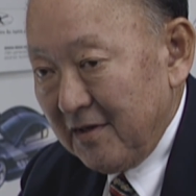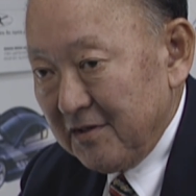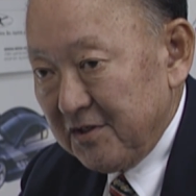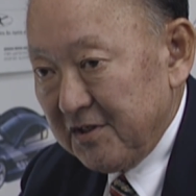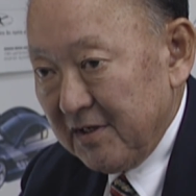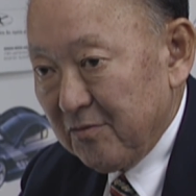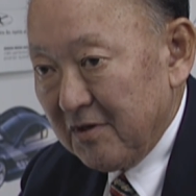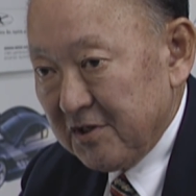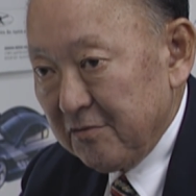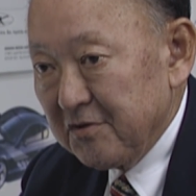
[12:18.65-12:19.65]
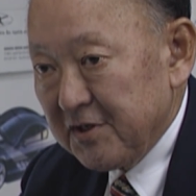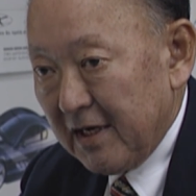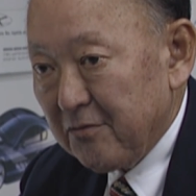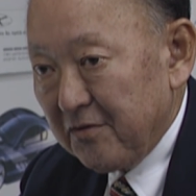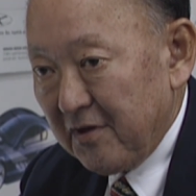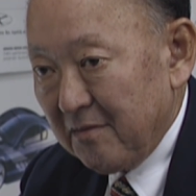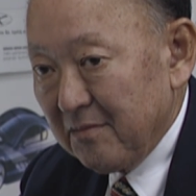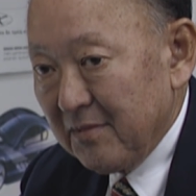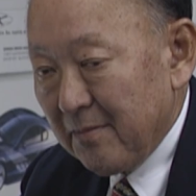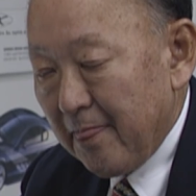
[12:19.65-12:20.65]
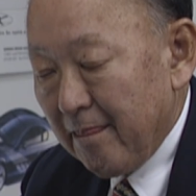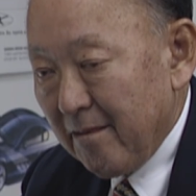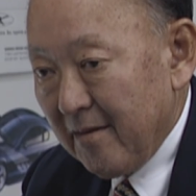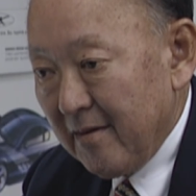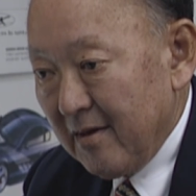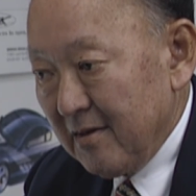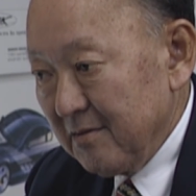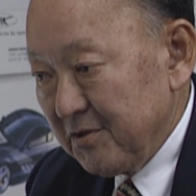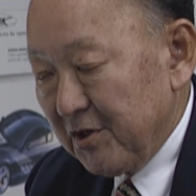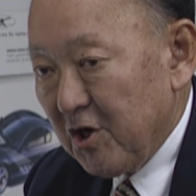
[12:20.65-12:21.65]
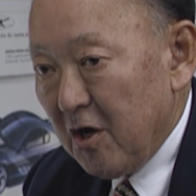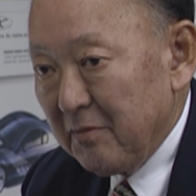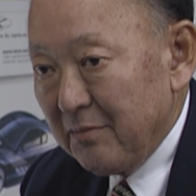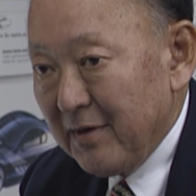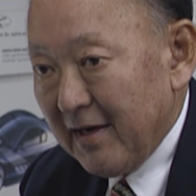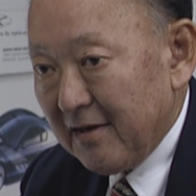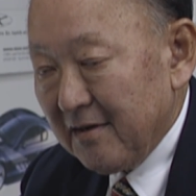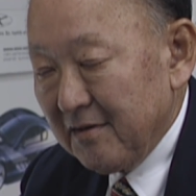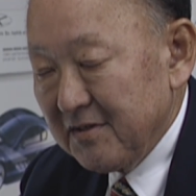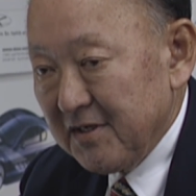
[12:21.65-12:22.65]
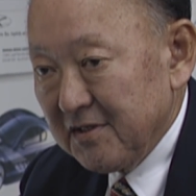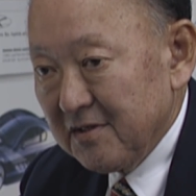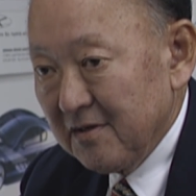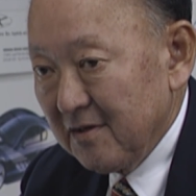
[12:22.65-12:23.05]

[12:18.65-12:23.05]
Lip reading: She said, well, she would check with him. She called me back and says,